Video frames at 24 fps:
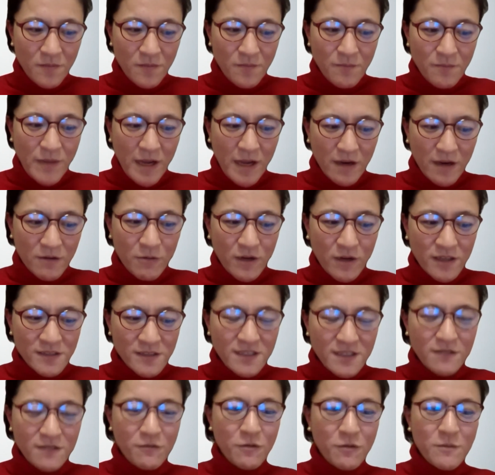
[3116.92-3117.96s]
background
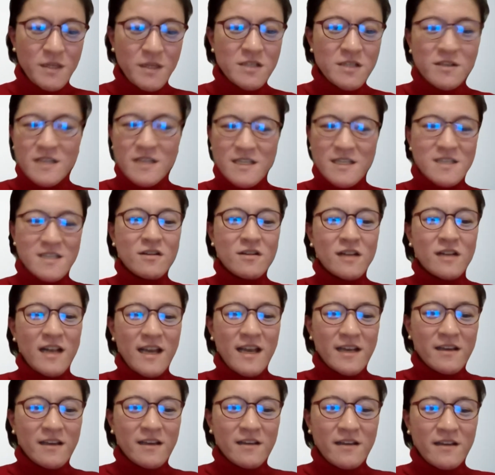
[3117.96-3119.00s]
information. It's not
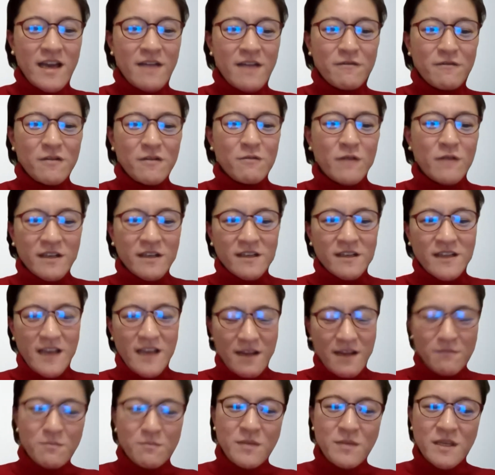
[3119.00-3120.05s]
like everyone
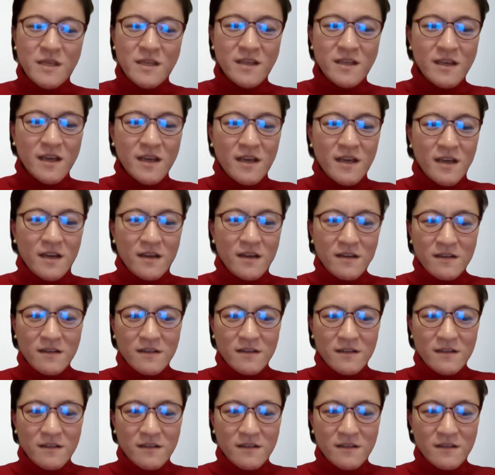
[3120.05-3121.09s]
can be
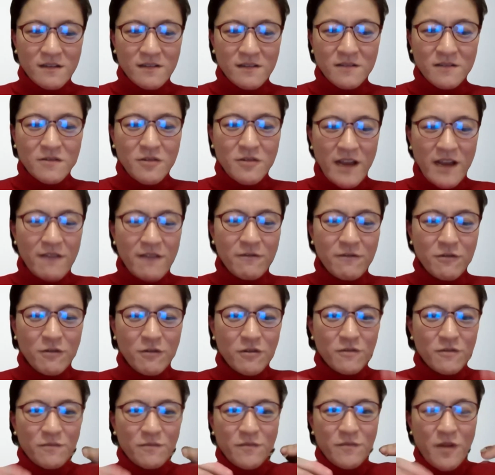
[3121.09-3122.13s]
the
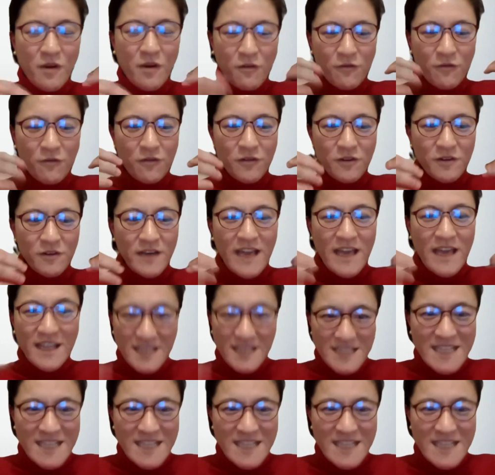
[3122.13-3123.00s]
level of any